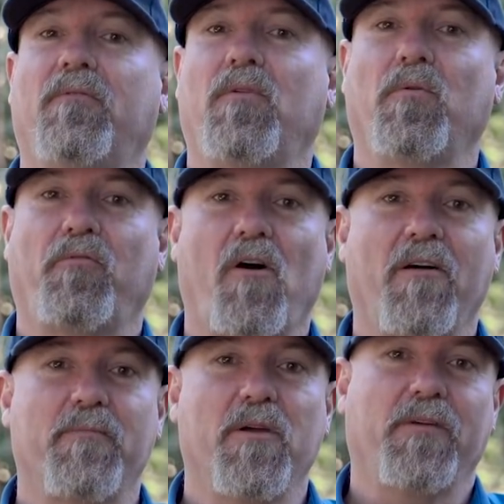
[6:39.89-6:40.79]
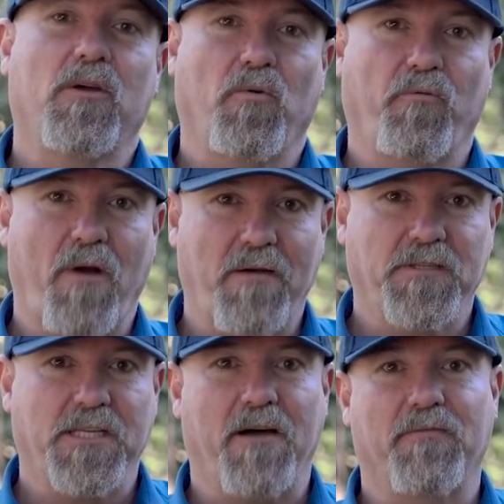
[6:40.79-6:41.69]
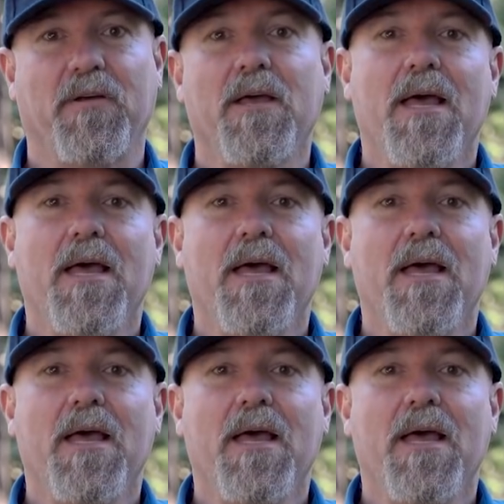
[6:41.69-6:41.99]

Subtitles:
four-wheel drive movie called Rough Stuff.